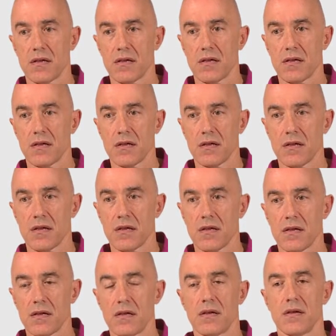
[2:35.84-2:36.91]

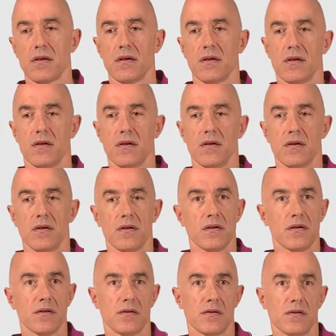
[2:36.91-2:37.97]

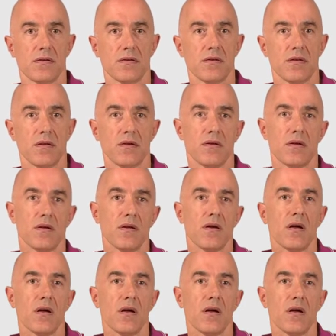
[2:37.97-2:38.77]
No one is speaking in this clip.